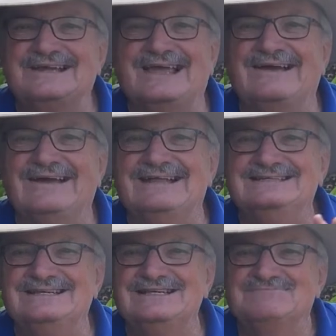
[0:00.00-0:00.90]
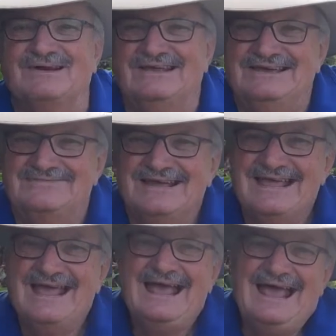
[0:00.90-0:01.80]
shake our heads in disbelief
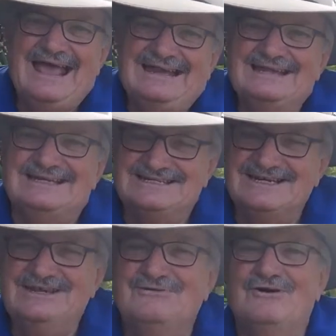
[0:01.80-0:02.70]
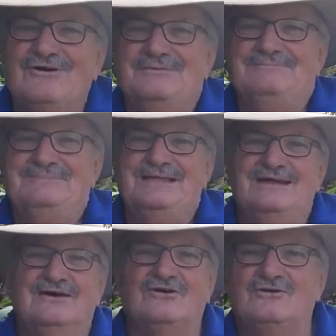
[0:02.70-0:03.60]
and continue on.
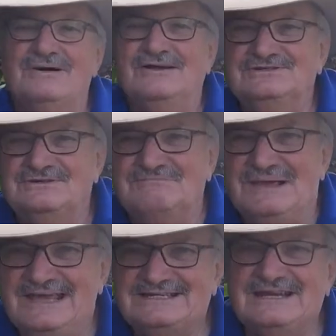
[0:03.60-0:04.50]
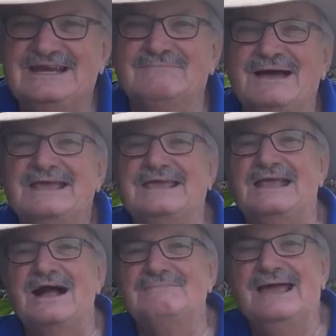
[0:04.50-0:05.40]
Hormones and beer seem to make a
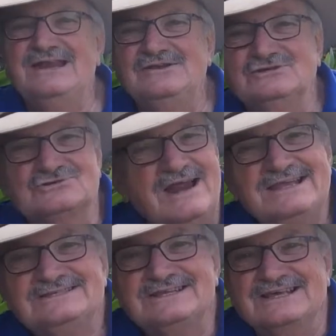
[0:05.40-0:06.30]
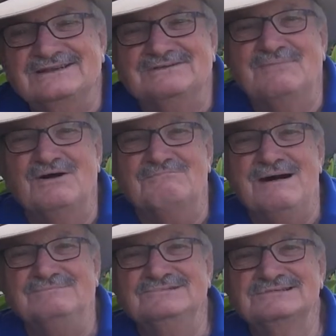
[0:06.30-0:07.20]
young man do strange things, Bob
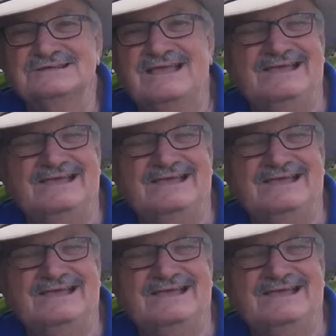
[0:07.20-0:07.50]
mumbles.